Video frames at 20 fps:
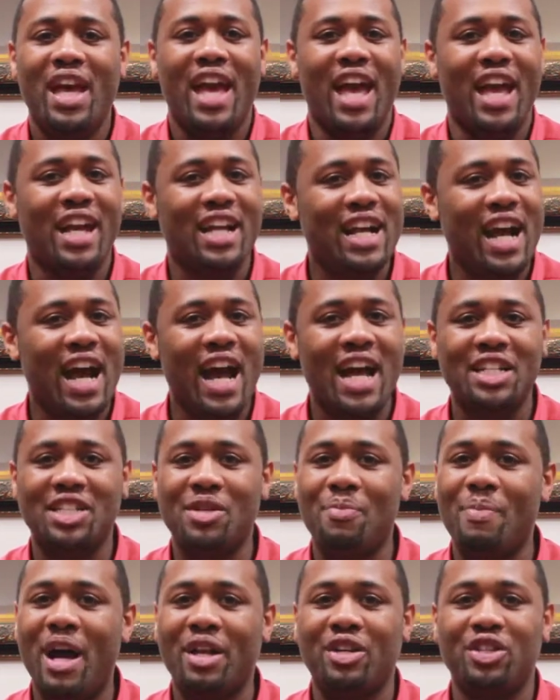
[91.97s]
and God is
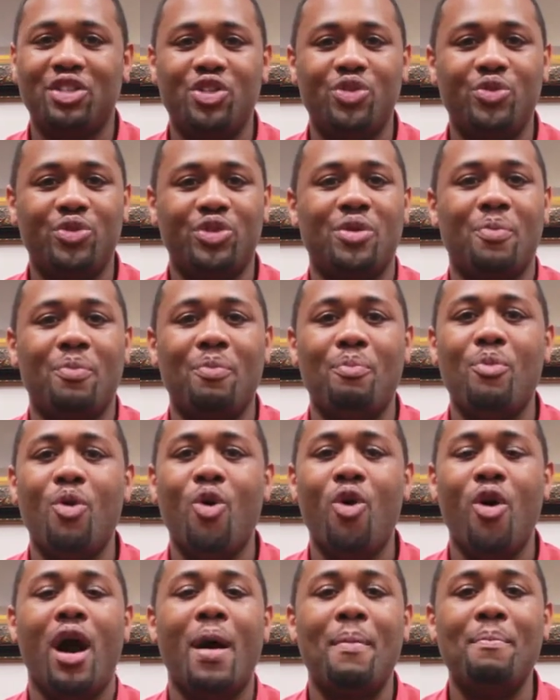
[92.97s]
about to do some
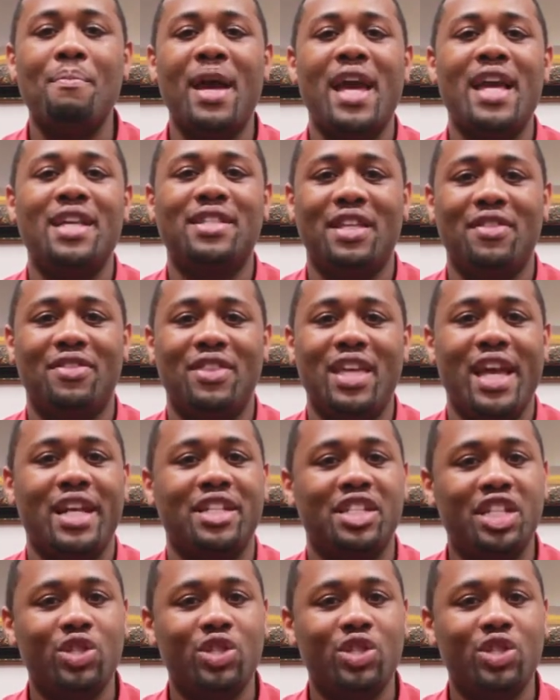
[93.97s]
more amazing things.